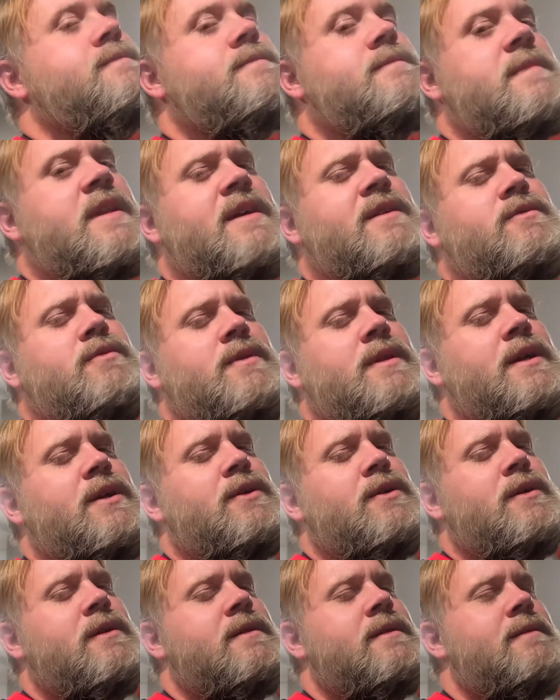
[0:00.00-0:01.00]
that's what they're
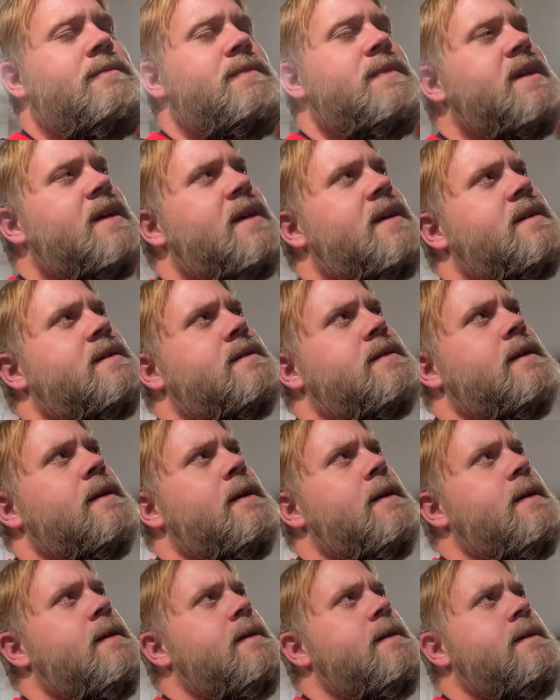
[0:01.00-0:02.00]
called, thumbtacks.
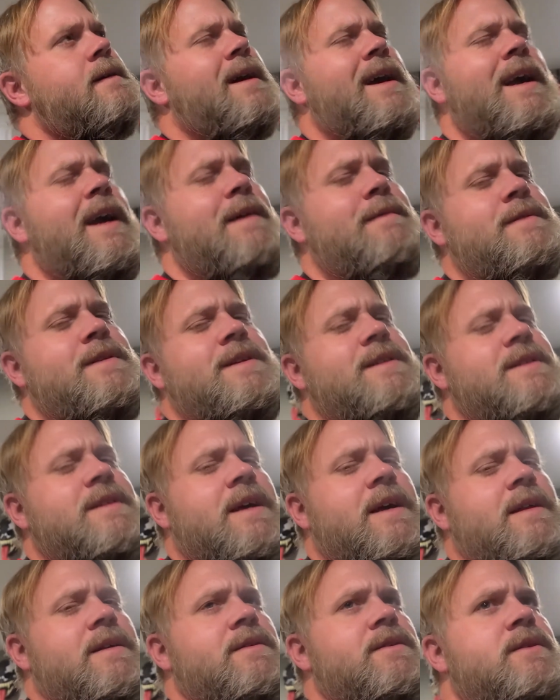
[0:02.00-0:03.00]
I haven't
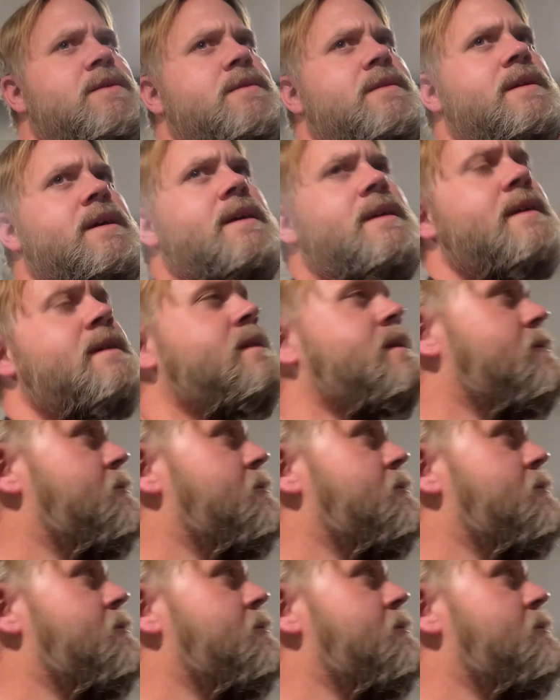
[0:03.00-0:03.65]
decided on doing that yet. That